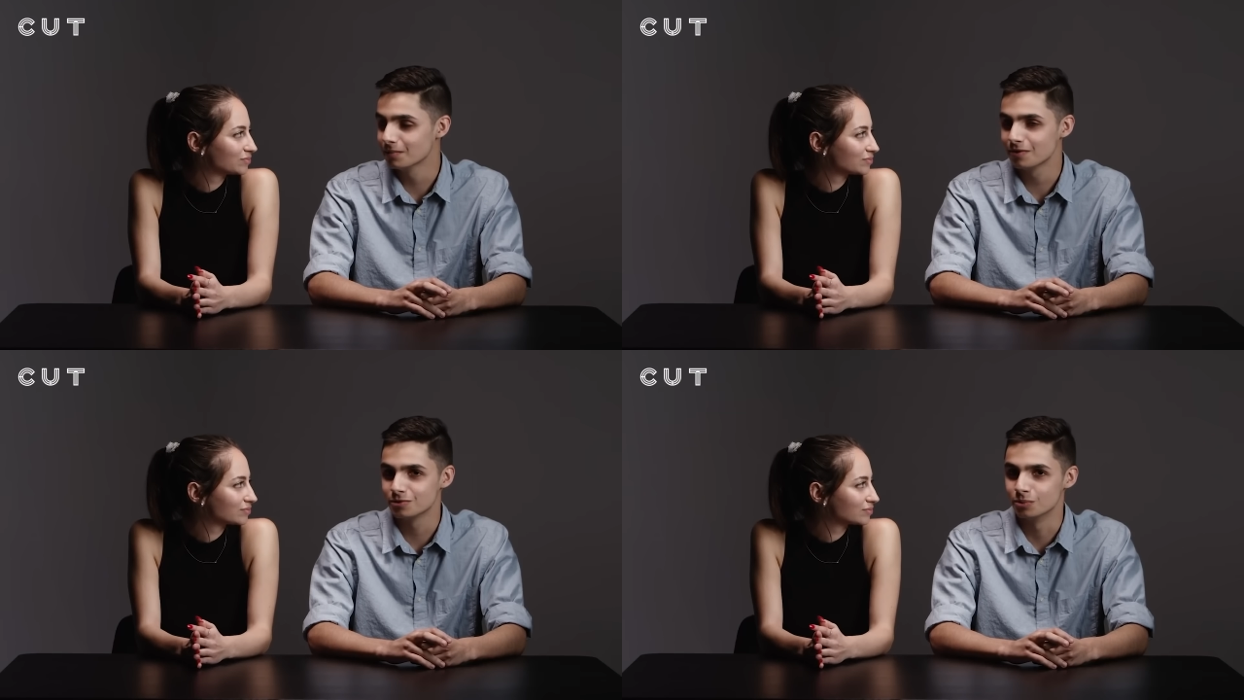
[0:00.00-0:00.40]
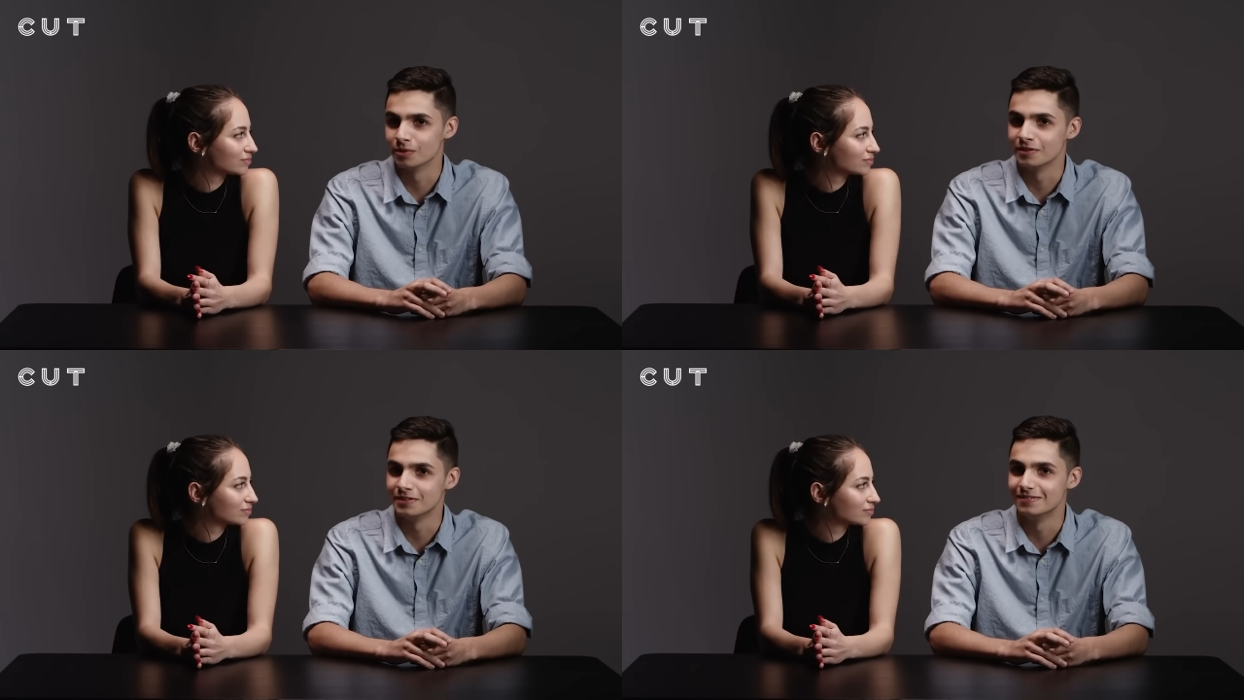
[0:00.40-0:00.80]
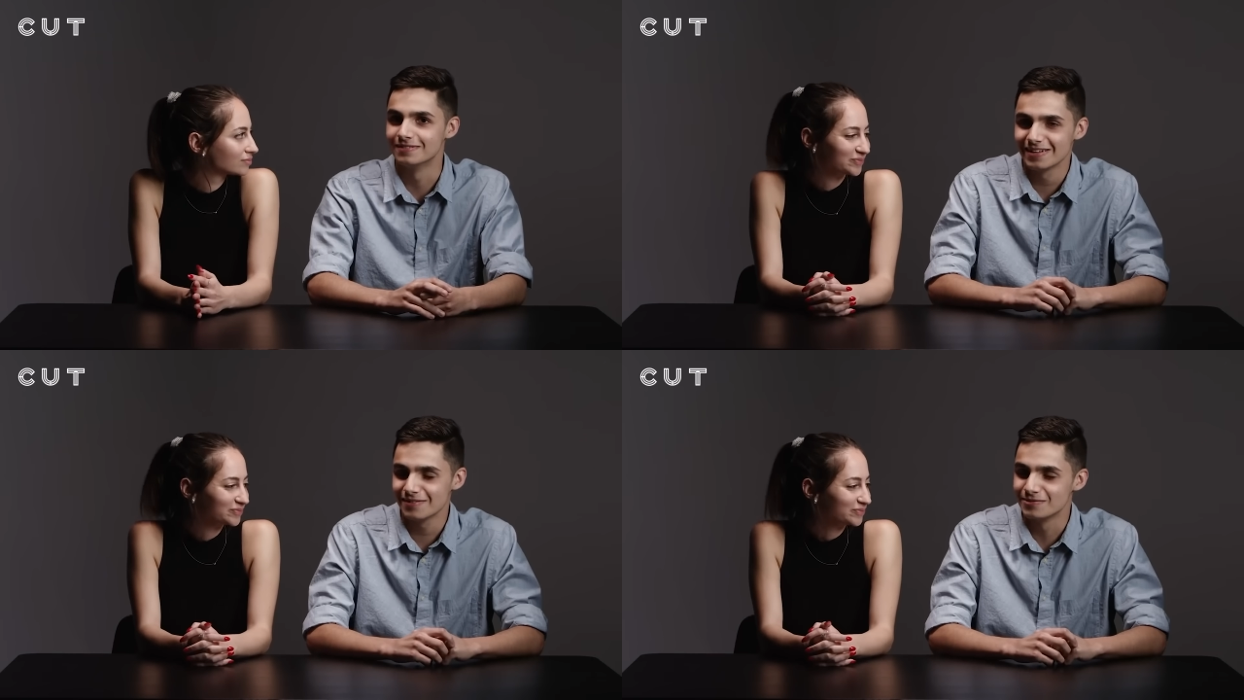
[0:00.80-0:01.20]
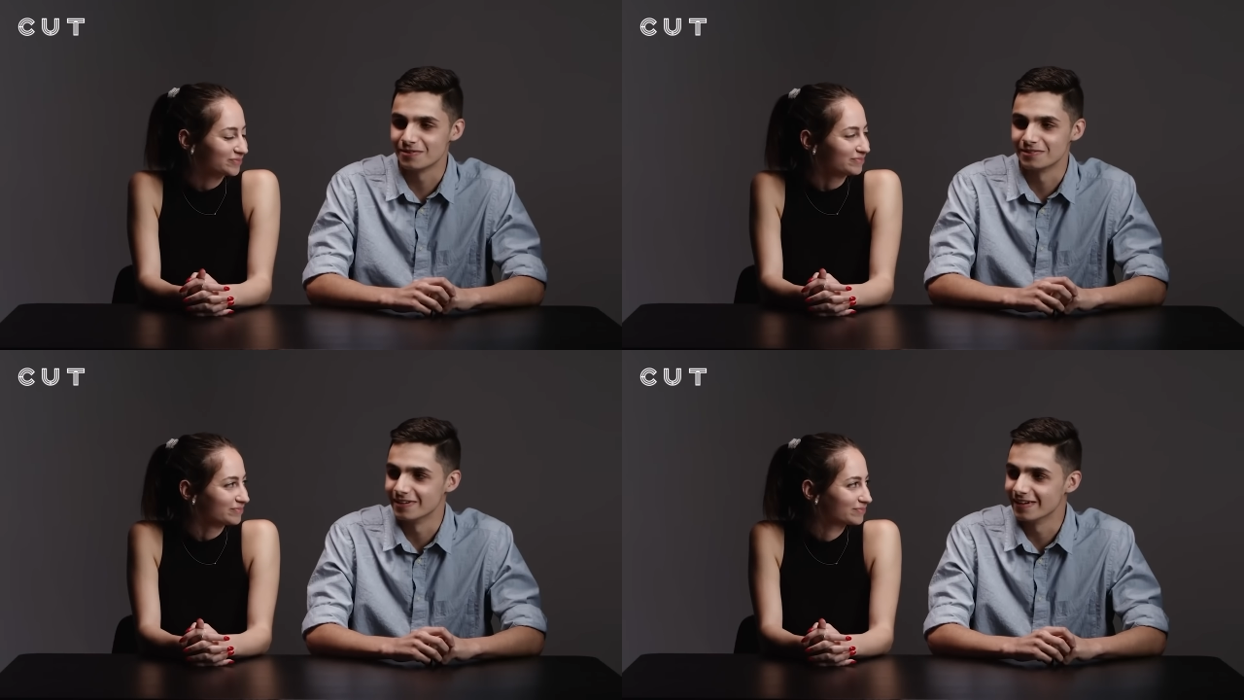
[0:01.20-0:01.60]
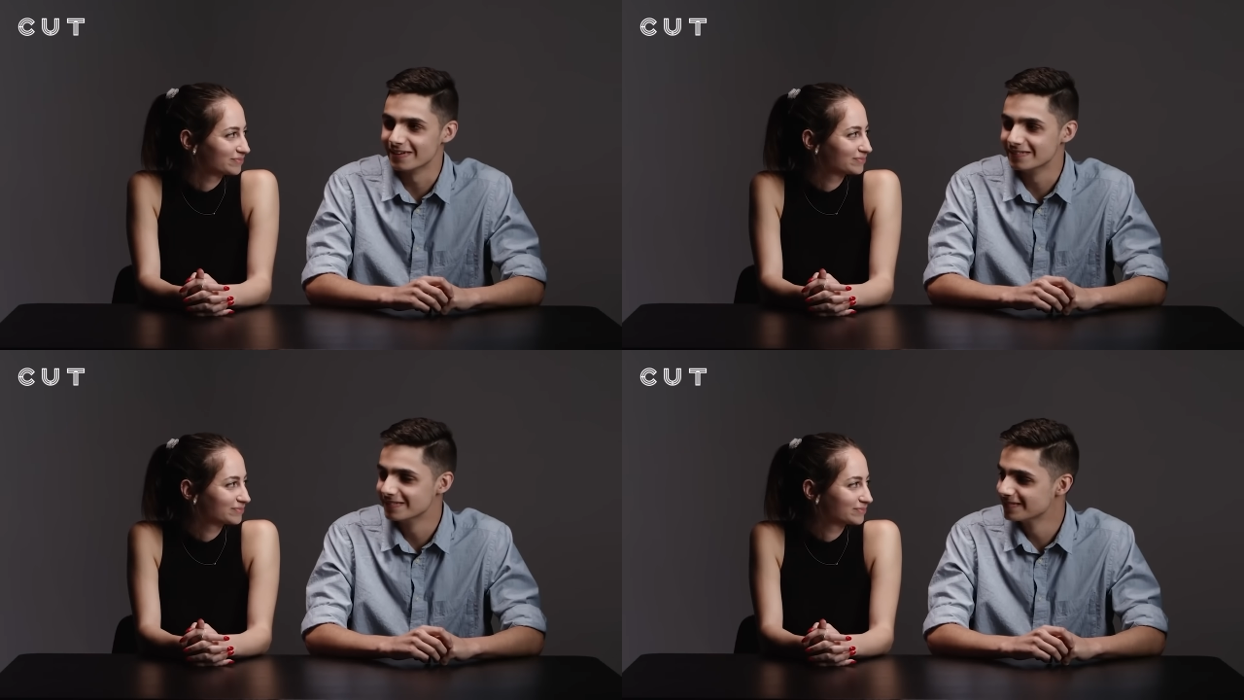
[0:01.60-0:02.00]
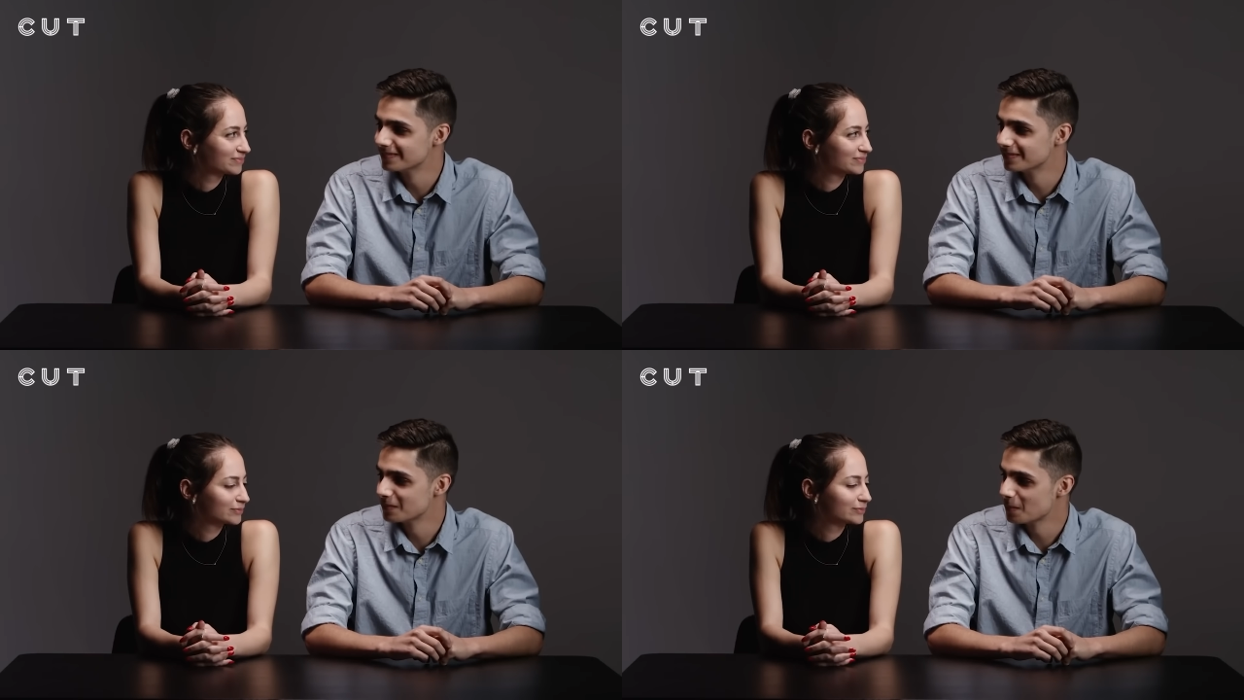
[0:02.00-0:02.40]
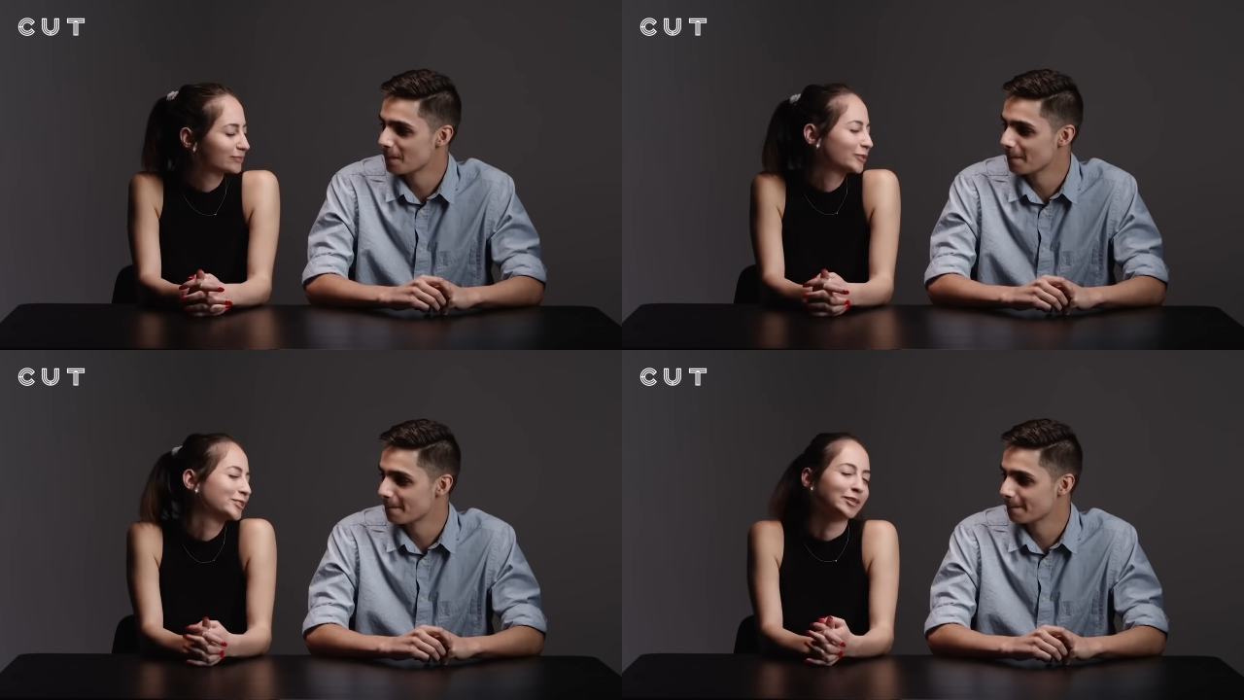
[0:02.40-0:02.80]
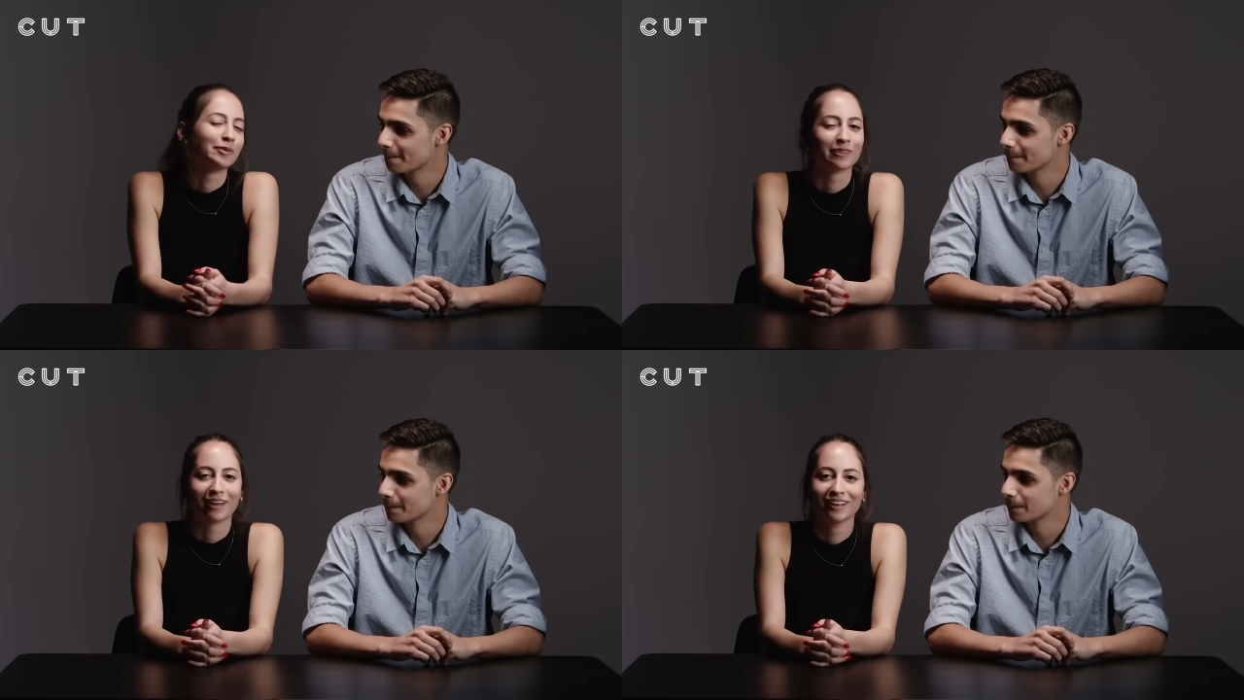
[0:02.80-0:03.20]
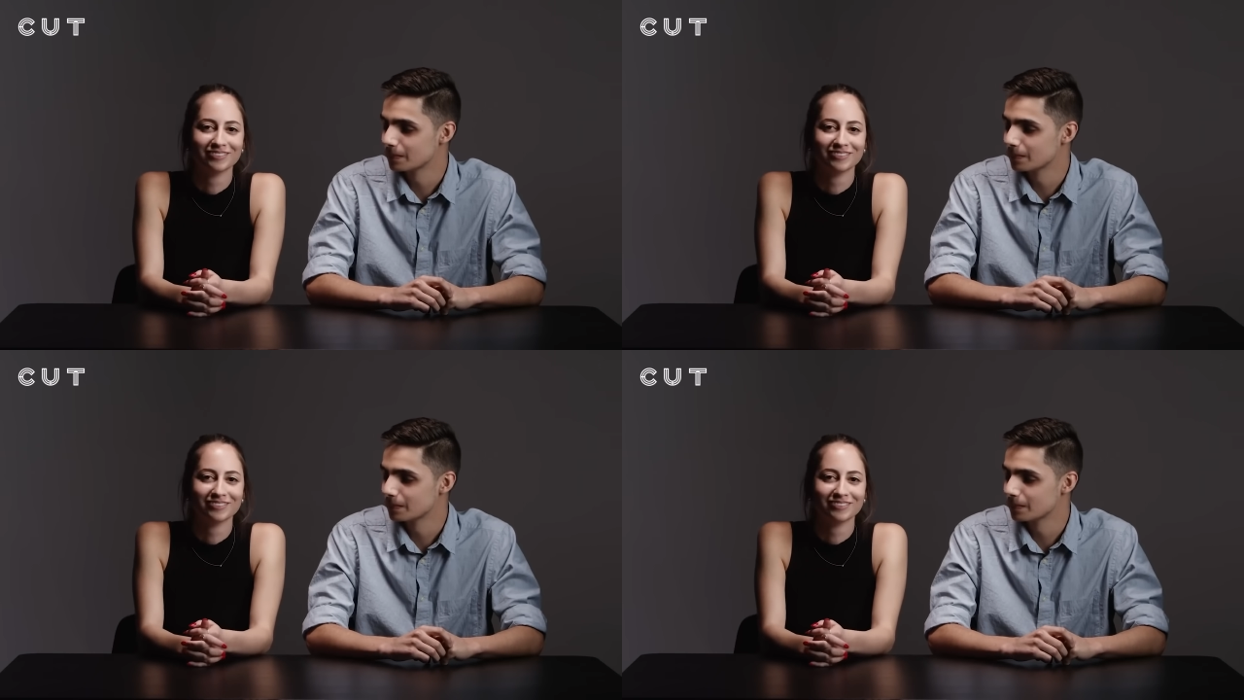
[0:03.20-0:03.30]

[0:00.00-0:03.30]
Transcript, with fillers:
Speaker 1: I'm not too worried. I have nothing to hide.
Speaker 2: We'll see about that.